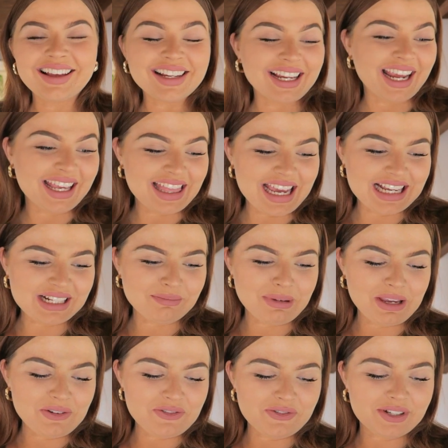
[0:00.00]
Okay, that is
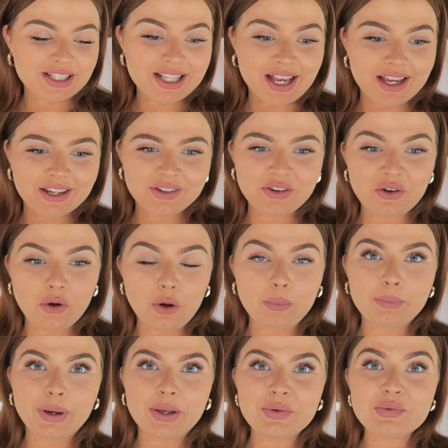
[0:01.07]
me all done
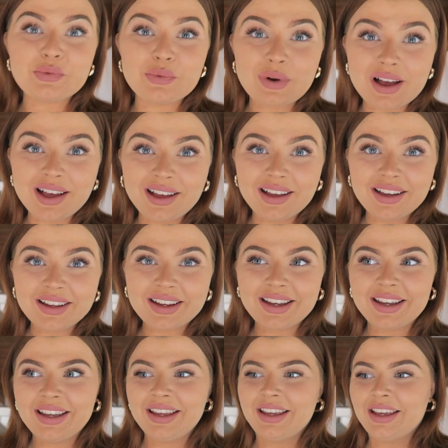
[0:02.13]
on my
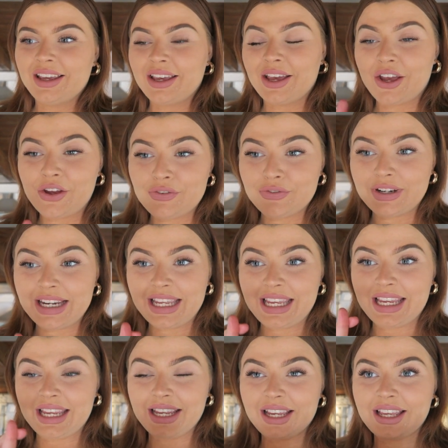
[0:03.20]
work.
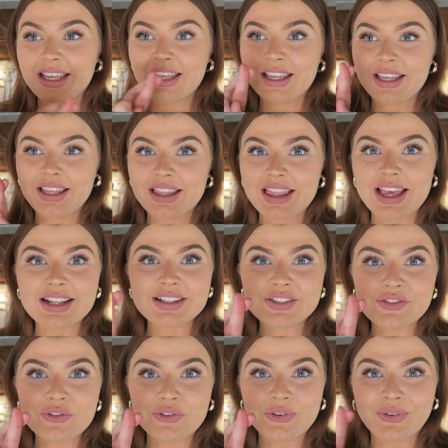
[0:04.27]
Hopefully
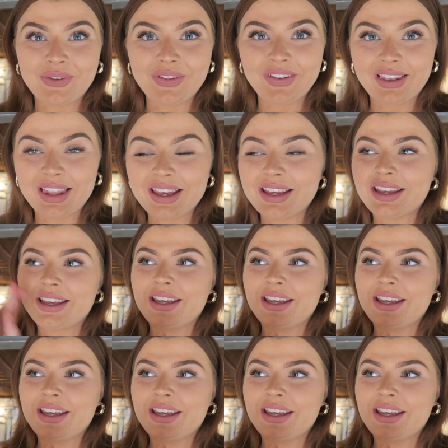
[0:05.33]
that's all